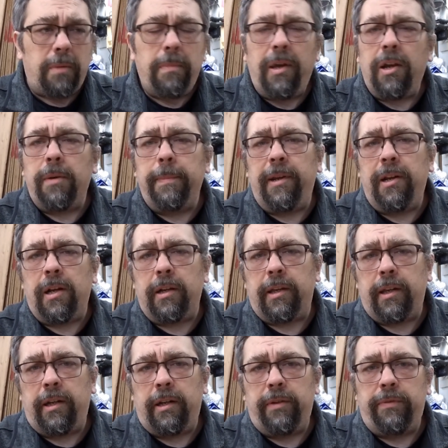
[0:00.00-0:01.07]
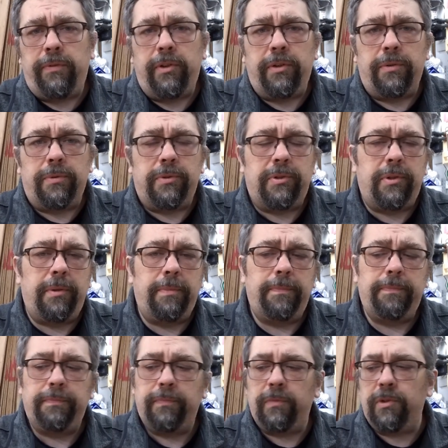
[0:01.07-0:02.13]
may or may not get any views.
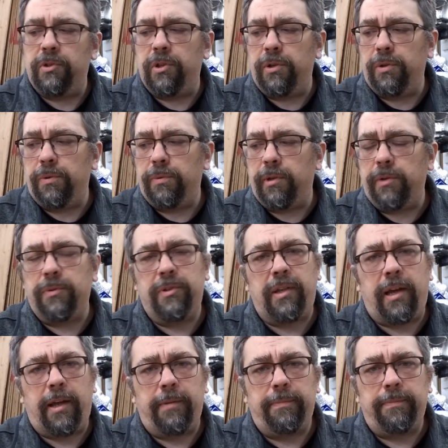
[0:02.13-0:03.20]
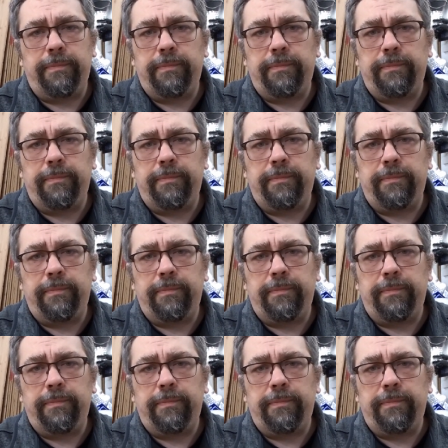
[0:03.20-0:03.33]
So there was that.